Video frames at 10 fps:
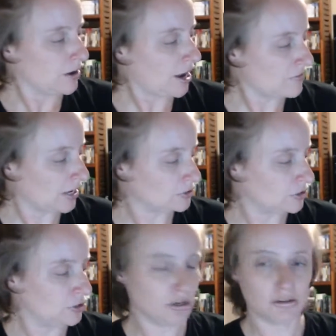that, so you
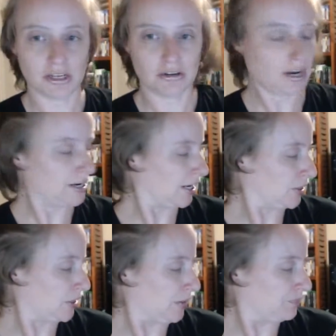know that you got to get
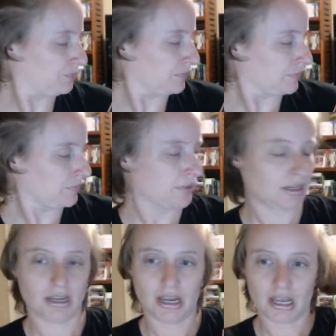them
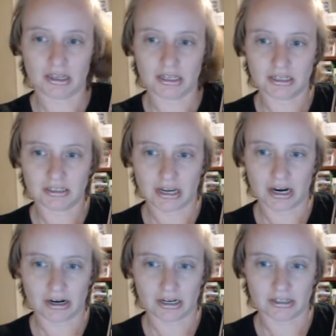in these
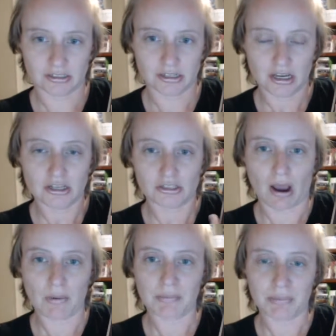areas. So I
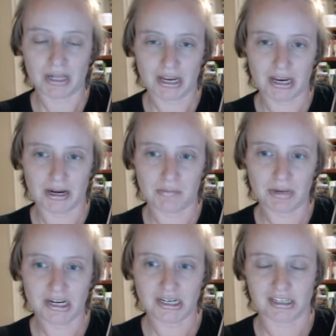would plan
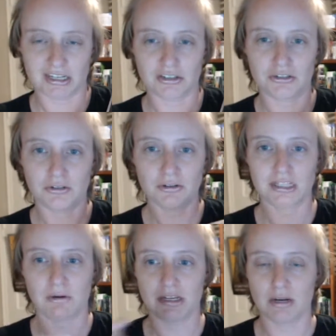immediately as soon as I
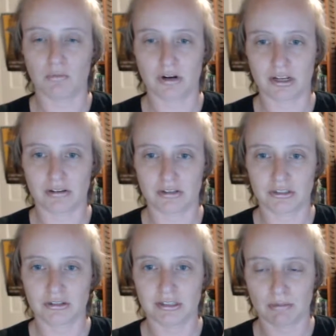would get one
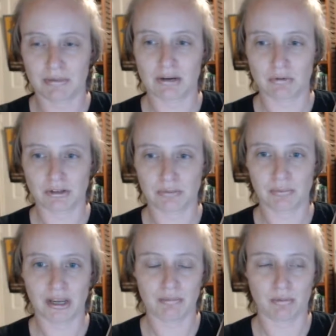that's
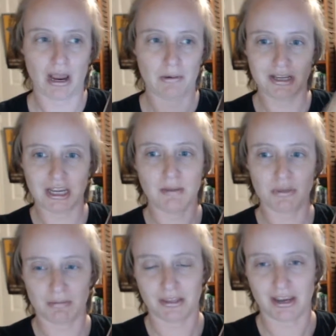playable, I would keep them
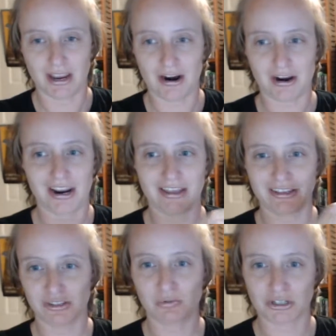in that area and then
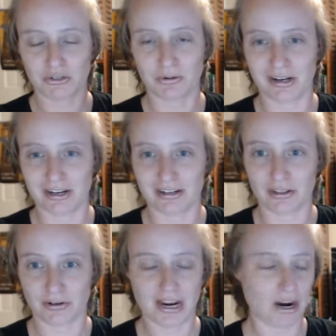switch to another
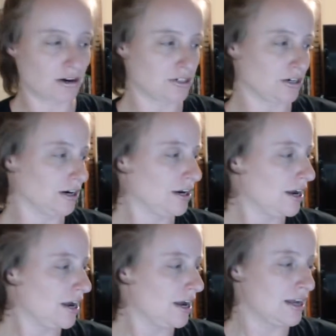character.
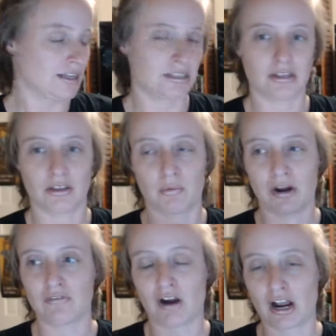So that
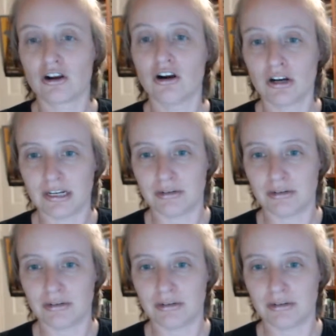whenever I could